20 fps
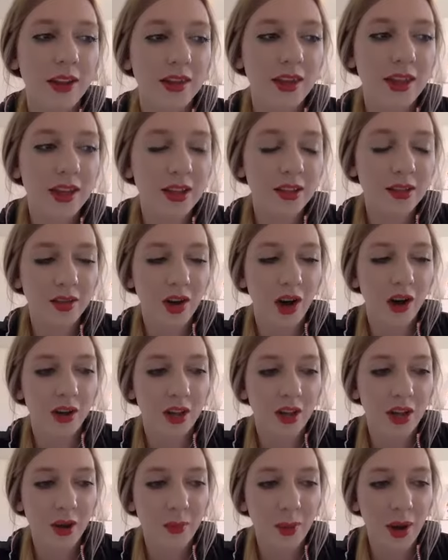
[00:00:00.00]
it's
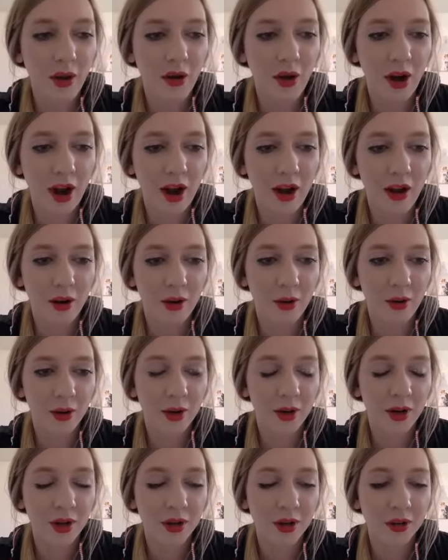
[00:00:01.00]
talking about how,
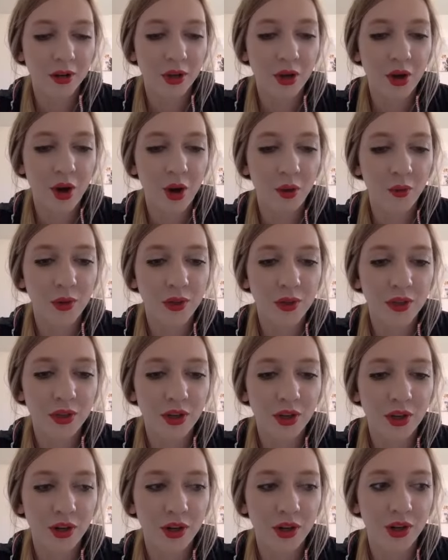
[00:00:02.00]
when
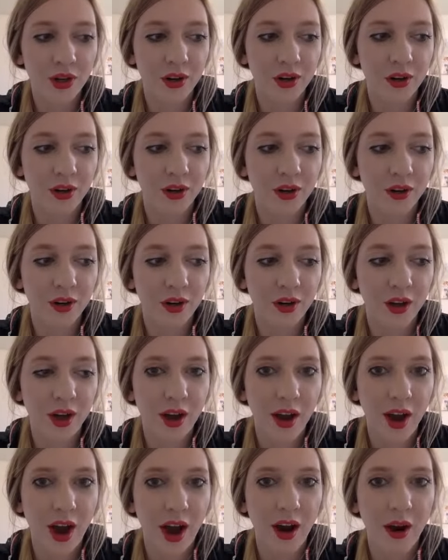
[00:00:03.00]
you're
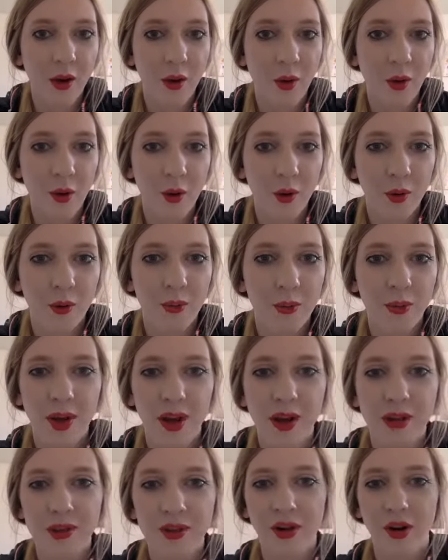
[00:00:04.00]
at home
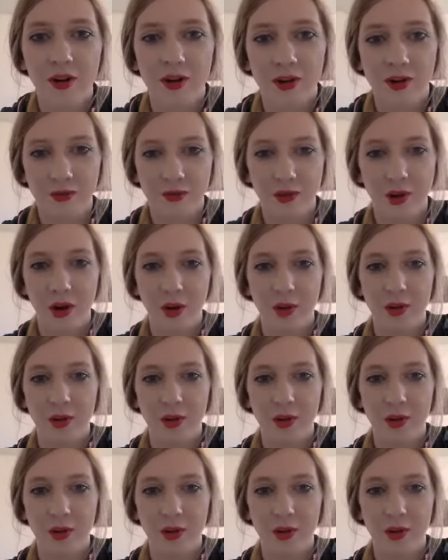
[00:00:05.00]
and you're on your phone and